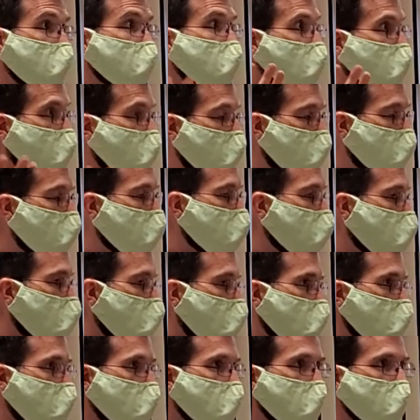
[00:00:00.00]
would have
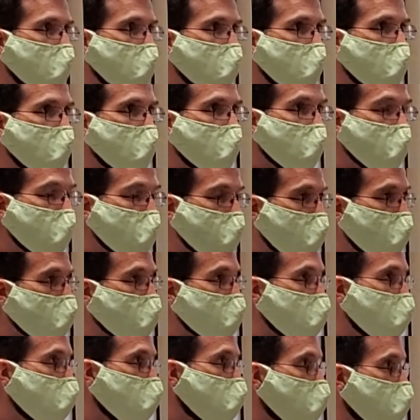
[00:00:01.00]
of a
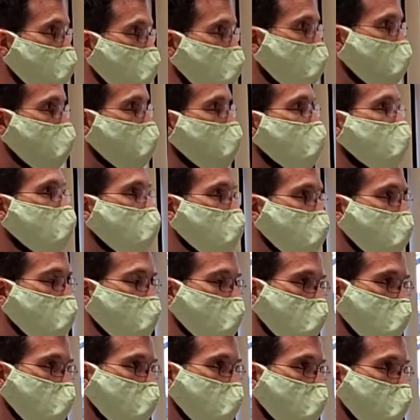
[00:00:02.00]
person, should they be able to
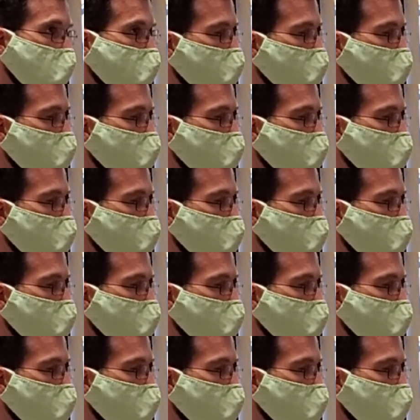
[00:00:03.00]
come here.